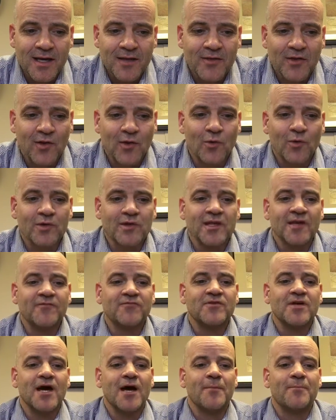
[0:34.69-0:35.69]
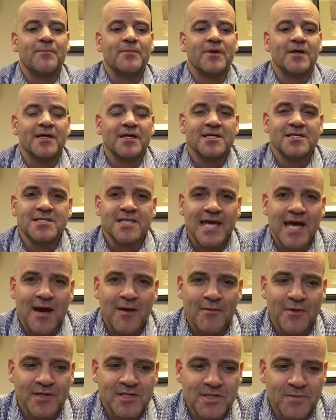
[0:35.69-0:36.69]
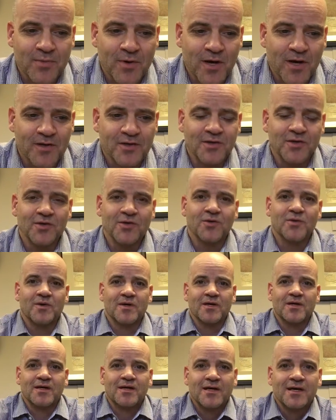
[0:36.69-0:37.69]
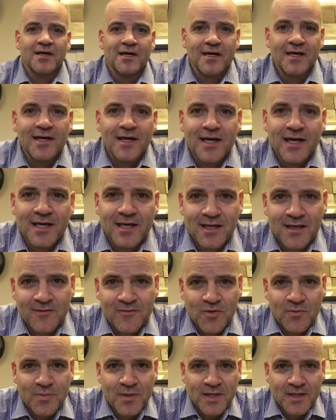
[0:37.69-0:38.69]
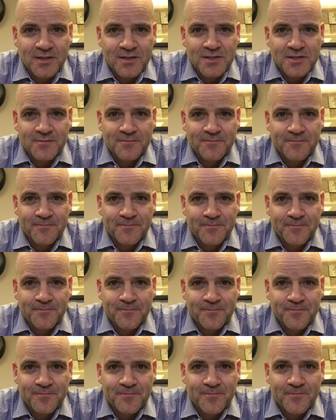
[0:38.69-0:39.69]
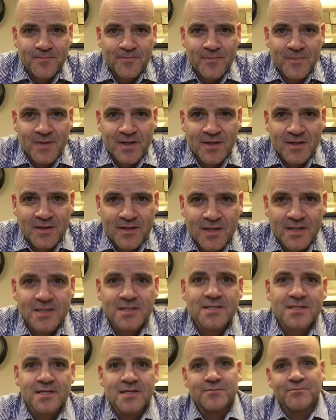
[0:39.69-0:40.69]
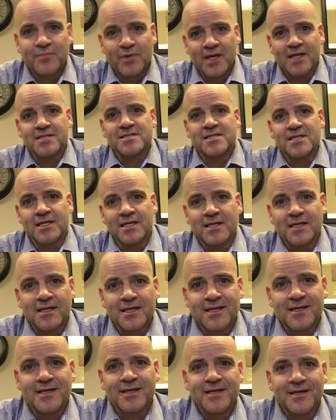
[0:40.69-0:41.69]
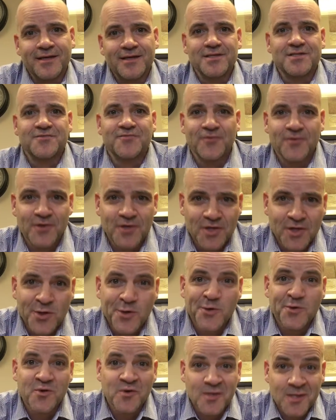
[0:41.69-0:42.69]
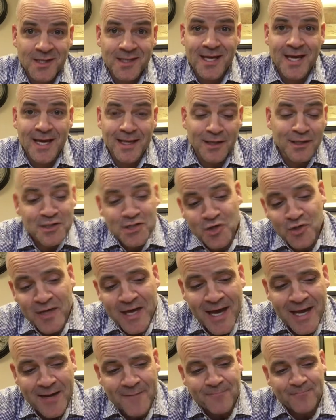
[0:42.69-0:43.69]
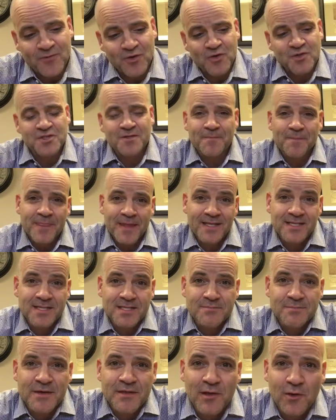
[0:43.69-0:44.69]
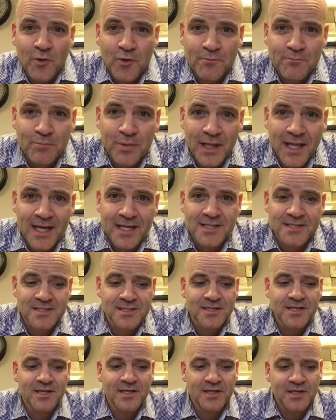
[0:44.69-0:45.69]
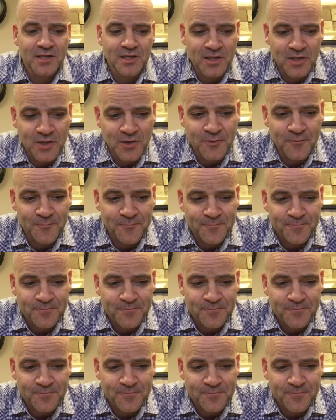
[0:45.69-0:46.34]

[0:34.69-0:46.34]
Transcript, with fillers: The Lord lift up his countenance upon you and give you peace. This blessing is for you today. Let's look at it. First, he says, May the Lord bless you.